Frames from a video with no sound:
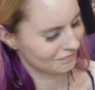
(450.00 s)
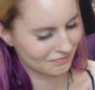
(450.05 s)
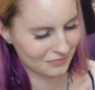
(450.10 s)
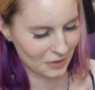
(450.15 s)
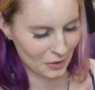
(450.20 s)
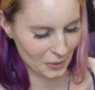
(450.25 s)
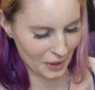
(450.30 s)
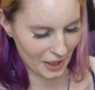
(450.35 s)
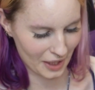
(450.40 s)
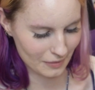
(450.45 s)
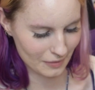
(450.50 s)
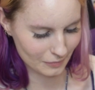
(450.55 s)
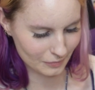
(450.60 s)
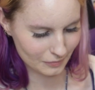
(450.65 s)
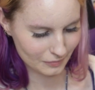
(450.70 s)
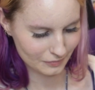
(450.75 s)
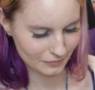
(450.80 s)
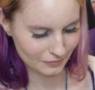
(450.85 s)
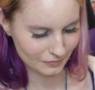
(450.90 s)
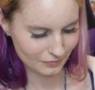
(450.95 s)
okay.
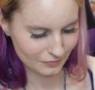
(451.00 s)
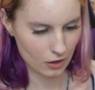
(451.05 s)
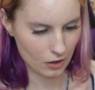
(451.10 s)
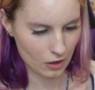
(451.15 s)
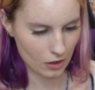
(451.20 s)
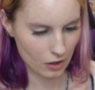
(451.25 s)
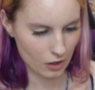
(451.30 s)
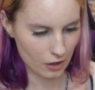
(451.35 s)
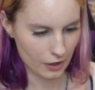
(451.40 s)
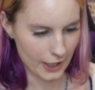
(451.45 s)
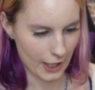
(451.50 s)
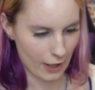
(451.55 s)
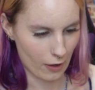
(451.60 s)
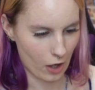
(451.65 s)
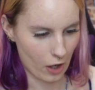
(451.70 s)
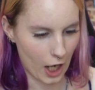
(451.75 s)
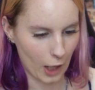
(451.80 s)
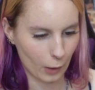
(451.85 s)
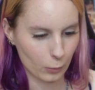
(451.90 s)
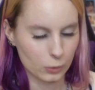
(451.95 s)
Now,
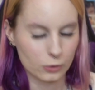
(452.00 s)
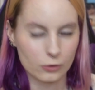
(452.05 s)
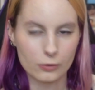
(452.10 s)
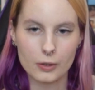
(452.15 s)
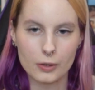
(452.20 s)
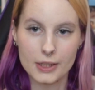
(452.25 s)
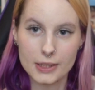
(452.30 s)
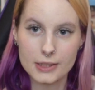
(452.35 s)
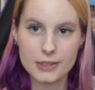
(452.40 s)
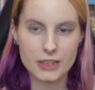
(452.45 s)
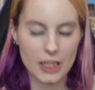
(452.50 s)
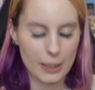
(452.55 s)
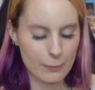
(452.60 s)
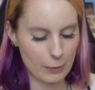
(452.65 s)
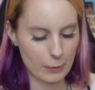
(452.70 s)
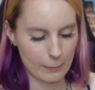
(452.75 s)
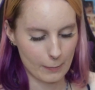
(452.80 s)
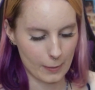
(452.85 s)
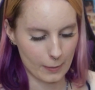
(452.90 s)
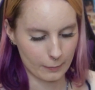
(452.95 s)
I will this time
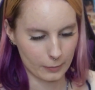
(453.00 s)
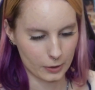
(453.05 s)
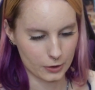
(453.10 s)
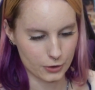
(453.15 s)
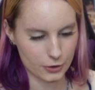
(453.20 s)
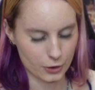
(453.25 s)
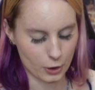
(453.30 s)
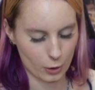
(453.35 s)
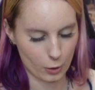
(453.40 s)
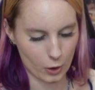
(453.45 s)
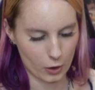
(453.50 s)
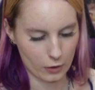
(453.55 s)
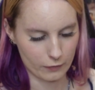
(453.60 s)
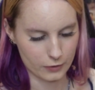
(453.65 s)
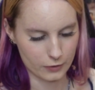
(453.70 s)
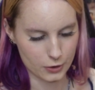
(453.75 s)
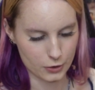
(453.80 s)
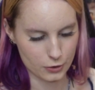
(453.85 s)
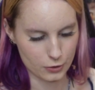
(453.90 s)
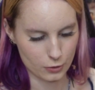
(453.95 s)
remember to go over
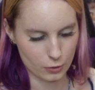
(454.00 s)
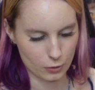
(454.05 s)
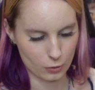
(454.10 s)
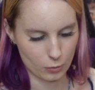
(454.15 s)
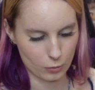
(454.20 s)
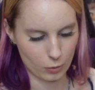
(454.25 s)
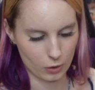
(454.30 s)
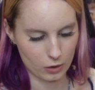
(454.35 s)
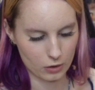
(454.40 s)
to